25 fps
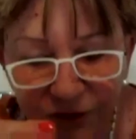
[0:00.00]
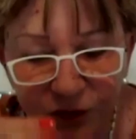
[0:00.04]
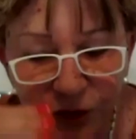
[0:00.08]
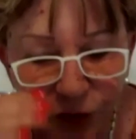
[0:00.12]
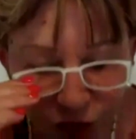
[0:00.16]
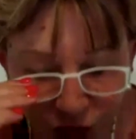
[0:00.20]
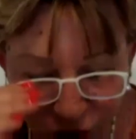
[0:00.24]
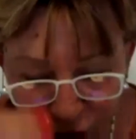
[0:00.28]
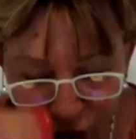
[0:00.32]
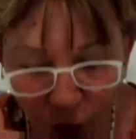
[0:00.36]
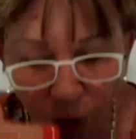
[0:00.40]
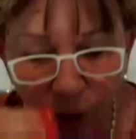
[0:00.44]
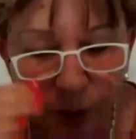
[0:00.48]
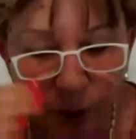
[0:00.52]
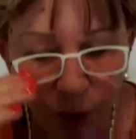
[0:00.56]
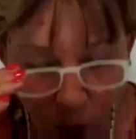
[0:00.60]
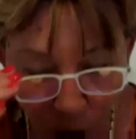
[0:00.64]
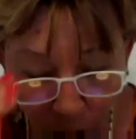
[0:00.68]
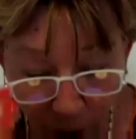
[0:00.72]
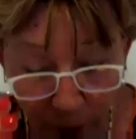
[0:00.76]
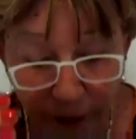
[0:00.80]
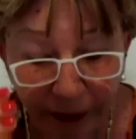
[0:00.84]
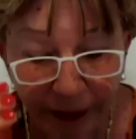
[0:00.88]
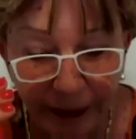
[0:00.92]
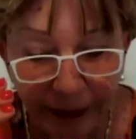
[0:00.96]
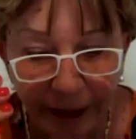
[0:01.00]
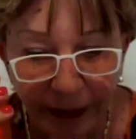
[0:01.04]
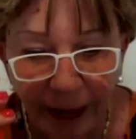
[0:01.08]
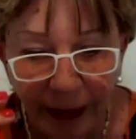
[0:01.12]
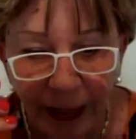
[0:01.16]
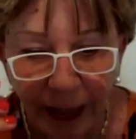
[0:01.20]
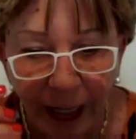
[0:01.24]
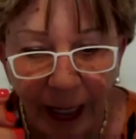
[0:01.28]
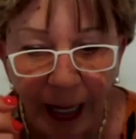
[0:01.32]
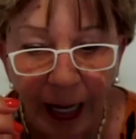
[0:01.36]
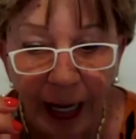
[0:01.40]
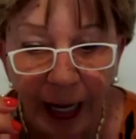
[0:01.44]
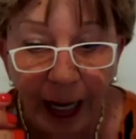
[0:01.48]
to stop learning.
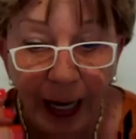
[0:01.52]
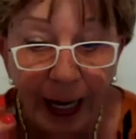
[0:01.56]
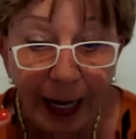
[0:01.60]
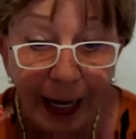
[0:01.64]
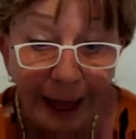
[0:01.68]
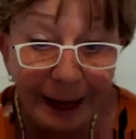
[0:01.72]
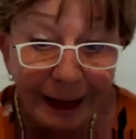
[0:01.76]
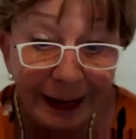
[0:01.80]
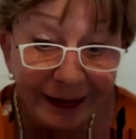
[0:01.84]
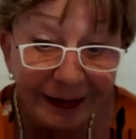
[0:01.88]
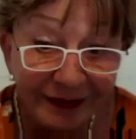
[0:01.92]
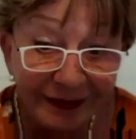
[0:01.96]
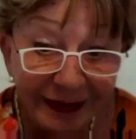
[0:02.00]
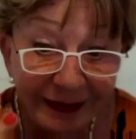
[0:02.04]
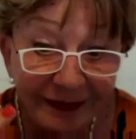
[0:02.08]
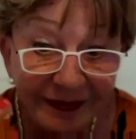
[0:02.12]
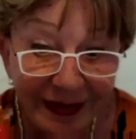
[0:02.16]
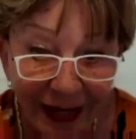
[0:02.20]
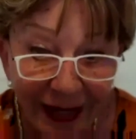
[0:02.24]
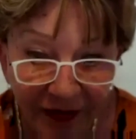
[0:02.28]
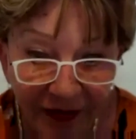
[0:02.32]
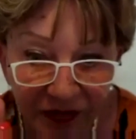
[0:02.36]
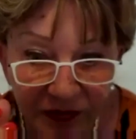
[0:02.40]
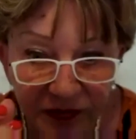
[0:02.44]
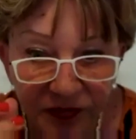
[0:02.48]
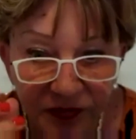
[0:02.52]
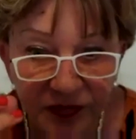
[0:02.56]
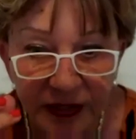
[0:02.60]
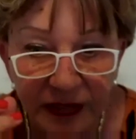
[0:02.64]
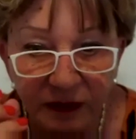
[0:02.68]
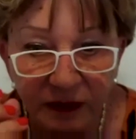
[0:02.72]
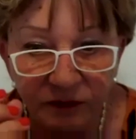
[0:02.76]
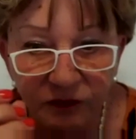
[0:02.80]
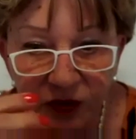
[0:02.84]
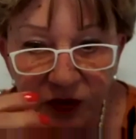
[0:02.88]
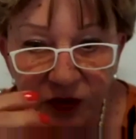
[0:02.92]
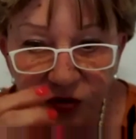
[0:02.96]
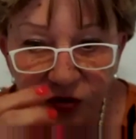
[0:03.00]
And I think the other
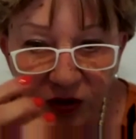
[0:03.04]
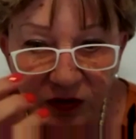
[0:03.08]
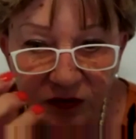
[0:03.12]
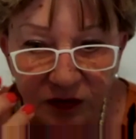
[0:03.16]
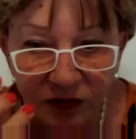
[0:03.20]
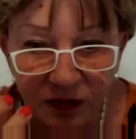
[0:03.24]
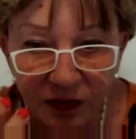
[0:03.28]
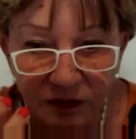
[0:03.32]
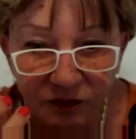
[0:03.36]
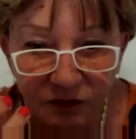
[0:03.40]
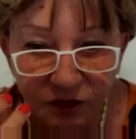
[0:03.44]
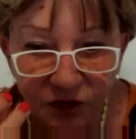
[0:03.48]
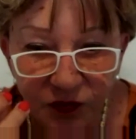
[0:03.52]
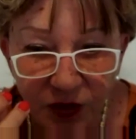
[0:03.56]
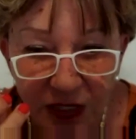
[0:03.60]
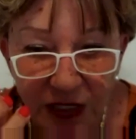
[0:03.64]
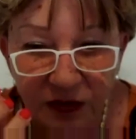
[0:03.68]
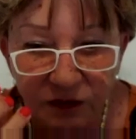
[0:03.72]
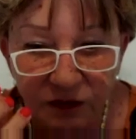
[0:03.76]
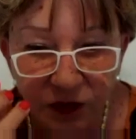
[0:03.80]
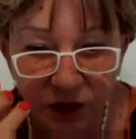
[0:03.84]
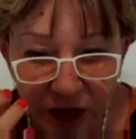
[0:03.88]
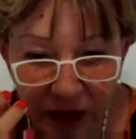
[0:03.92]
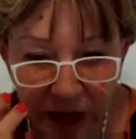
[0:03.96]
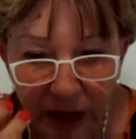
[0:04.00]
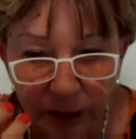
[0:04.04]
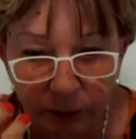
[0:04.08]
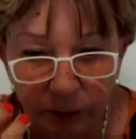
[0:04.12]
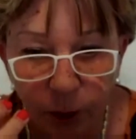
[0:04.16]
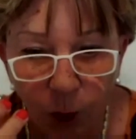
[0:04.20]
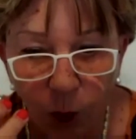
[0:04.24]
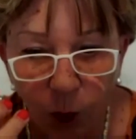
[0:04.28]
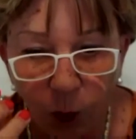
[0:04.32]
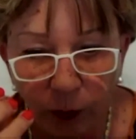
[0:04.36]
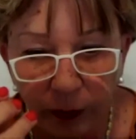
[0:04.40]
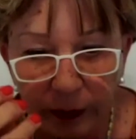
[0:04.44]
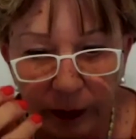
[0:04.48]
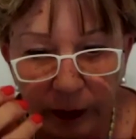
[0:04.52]
thing which is very, very
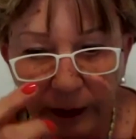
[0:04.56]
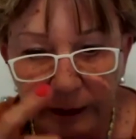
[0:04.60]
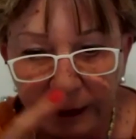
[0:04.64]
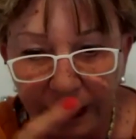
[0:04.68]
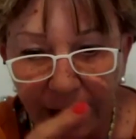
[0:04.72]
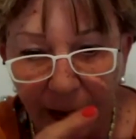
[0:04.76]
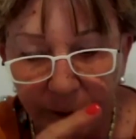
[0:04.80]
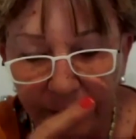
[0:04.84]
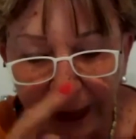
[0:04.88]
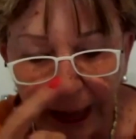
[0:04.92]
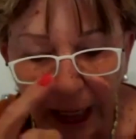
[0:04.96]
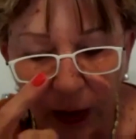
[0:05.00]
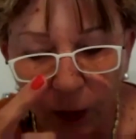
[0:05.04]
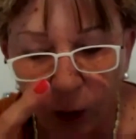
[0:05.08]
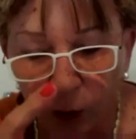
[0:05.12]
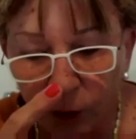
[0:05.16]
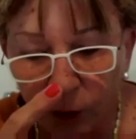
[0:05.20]
important and coming out